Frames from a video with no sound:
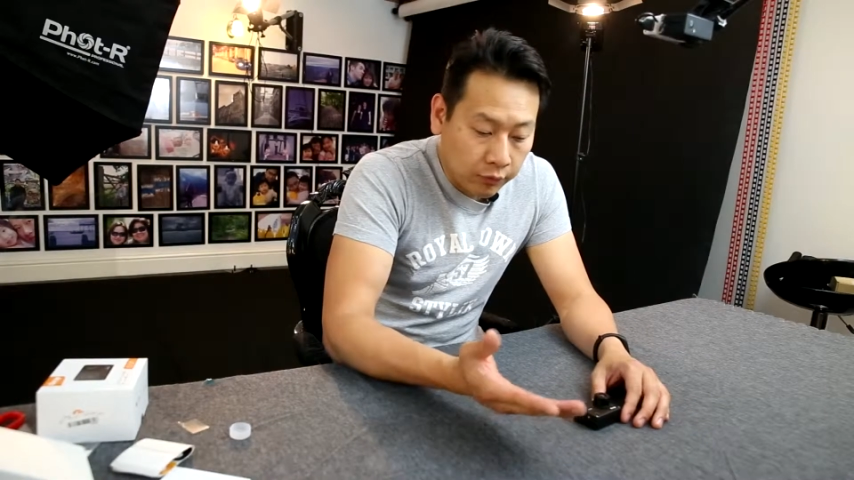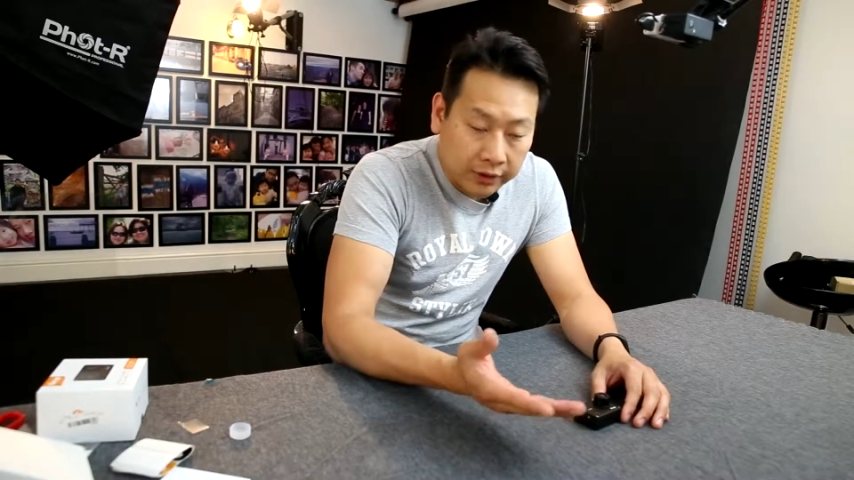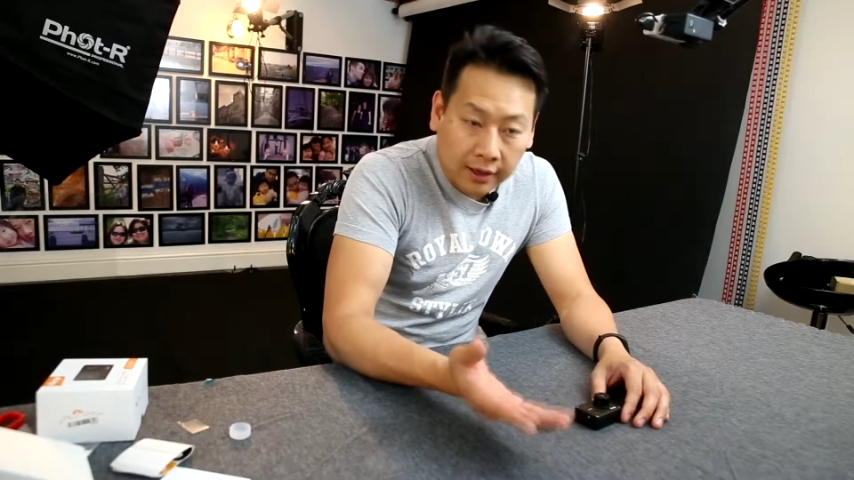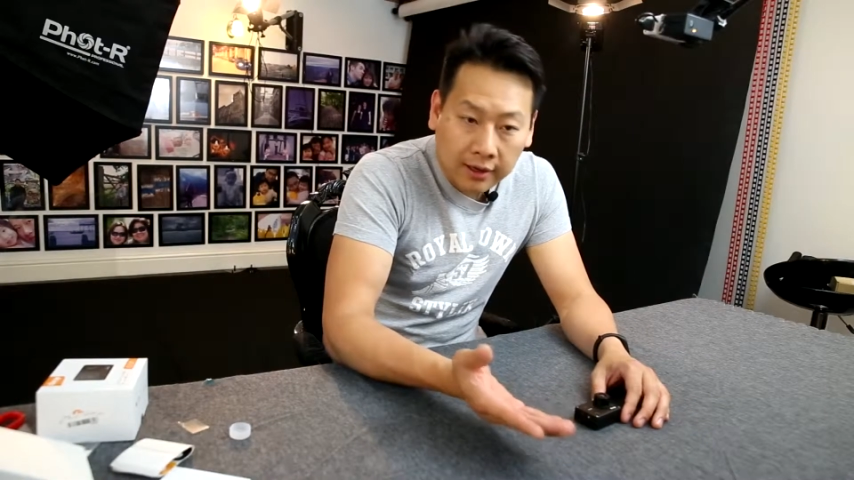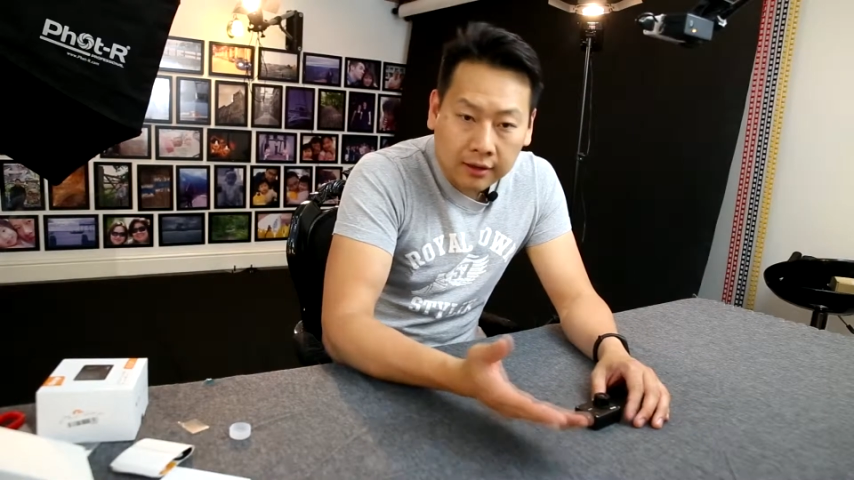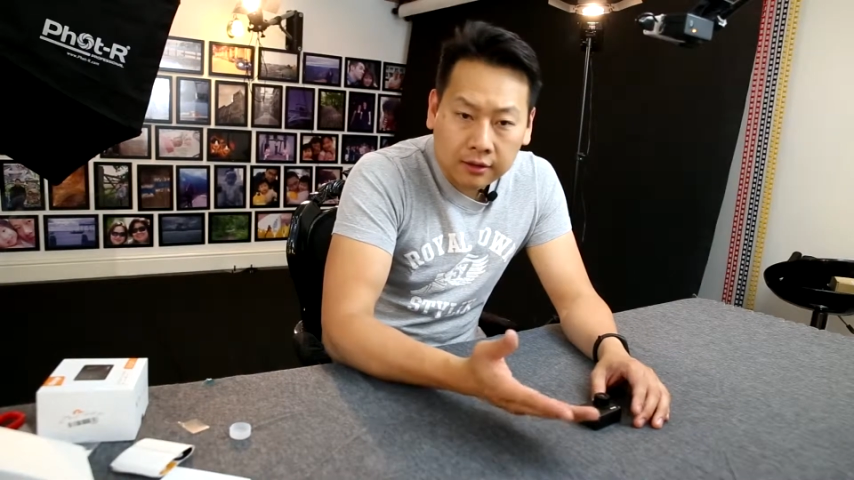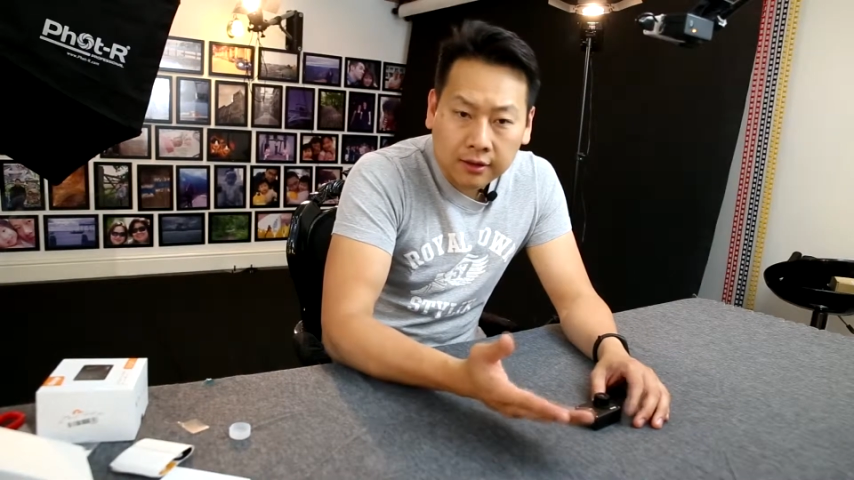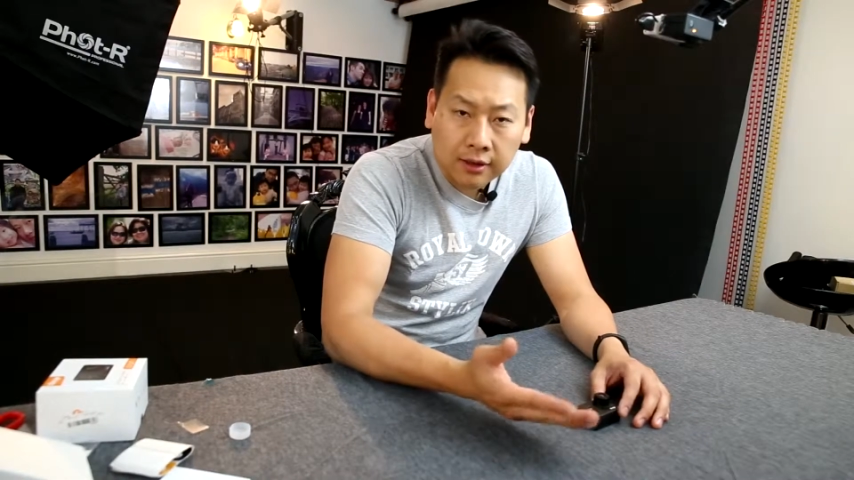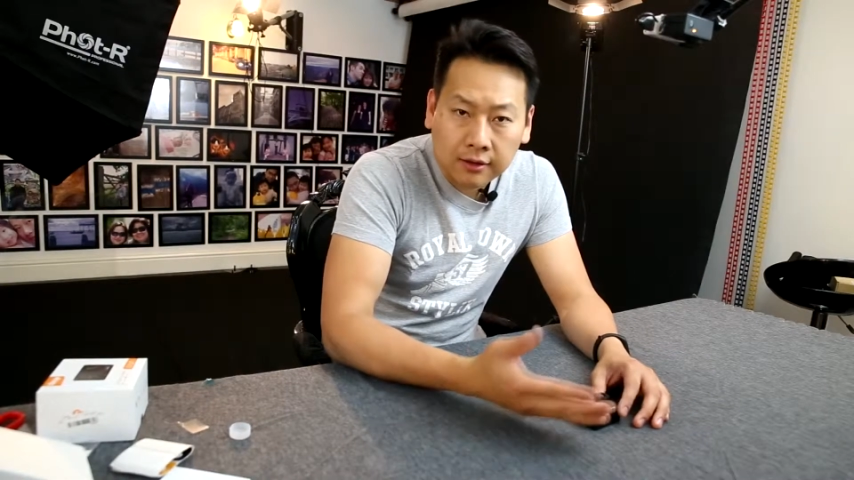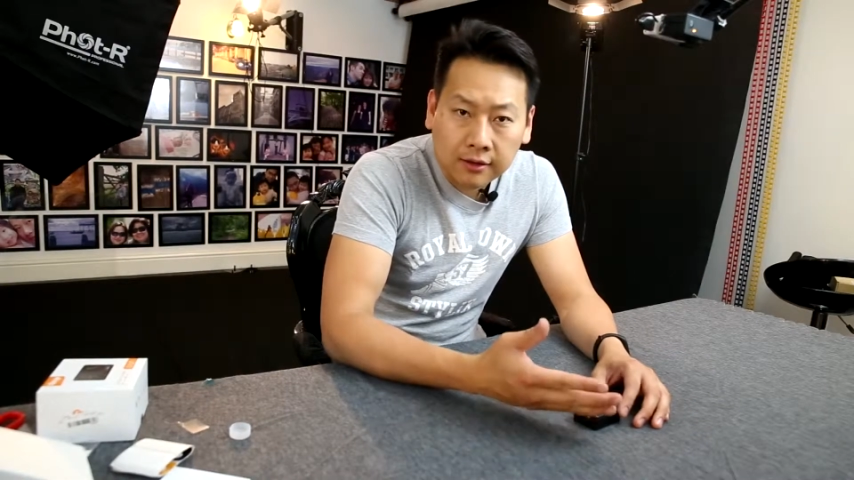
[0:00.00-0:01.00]
retailer,
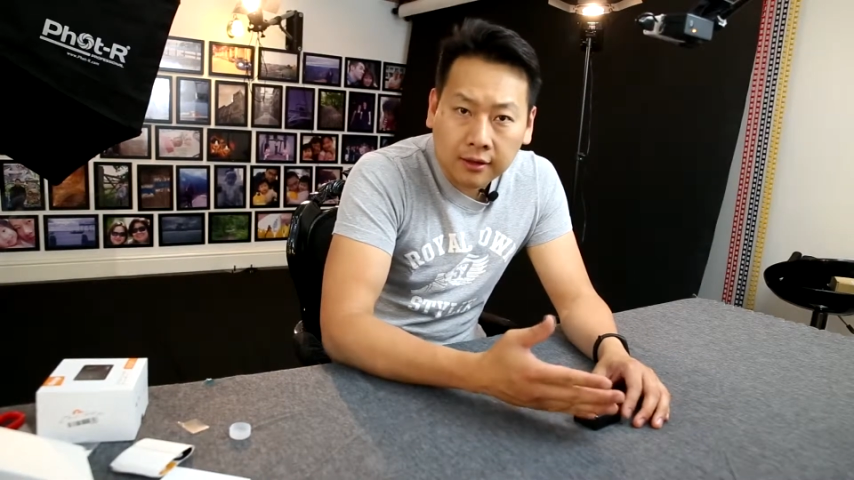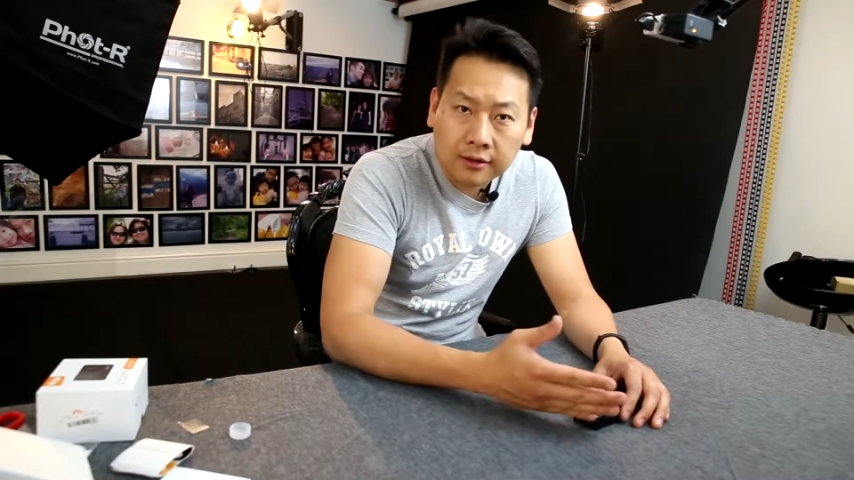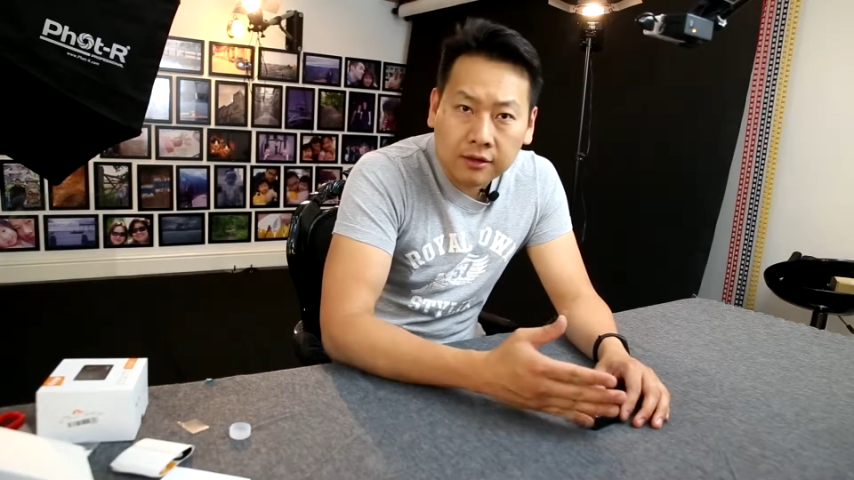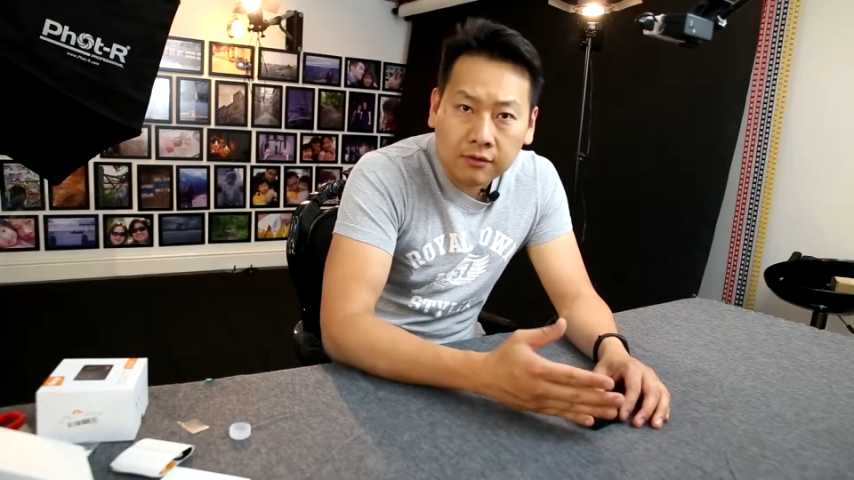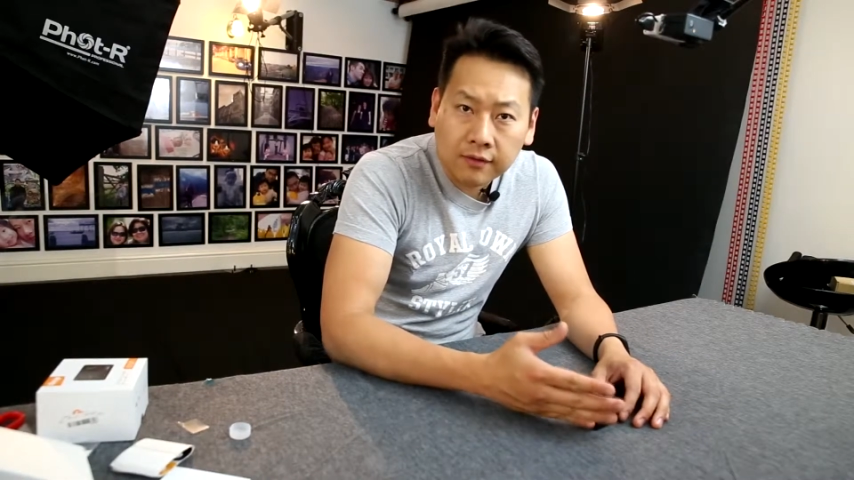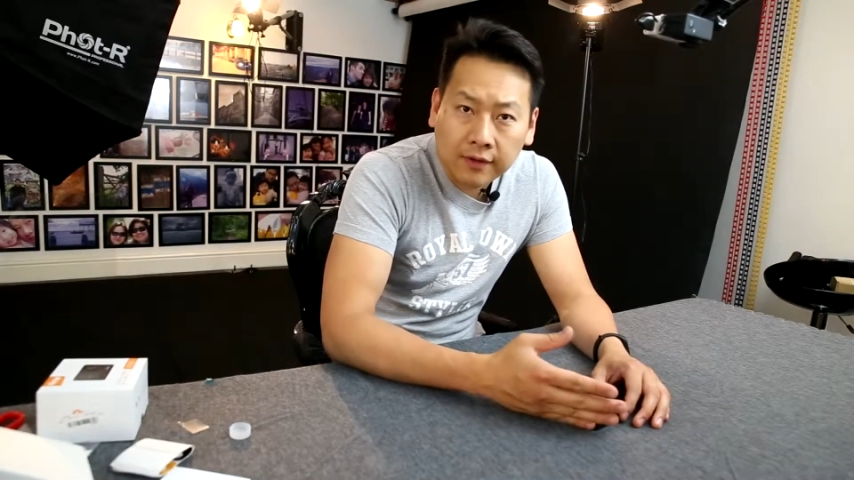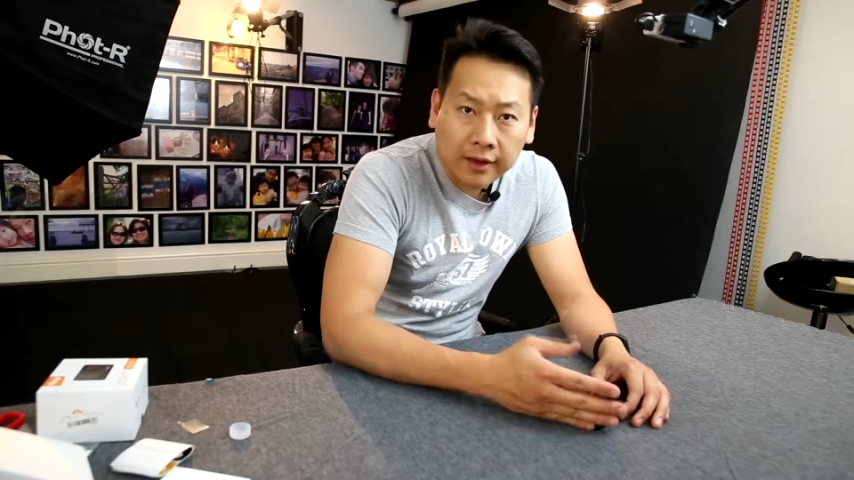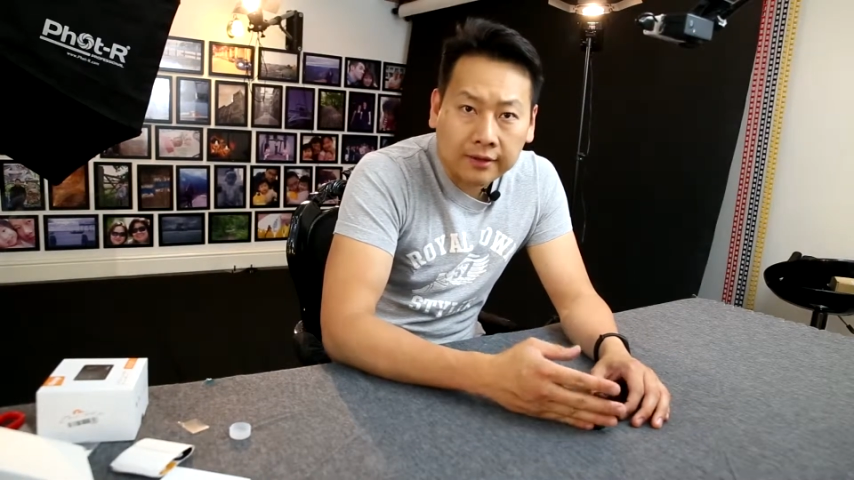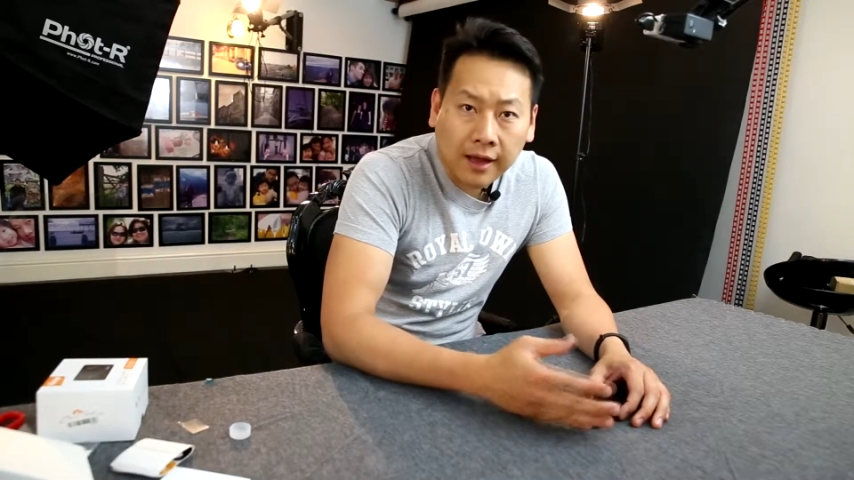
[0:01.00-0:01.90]
they deal with like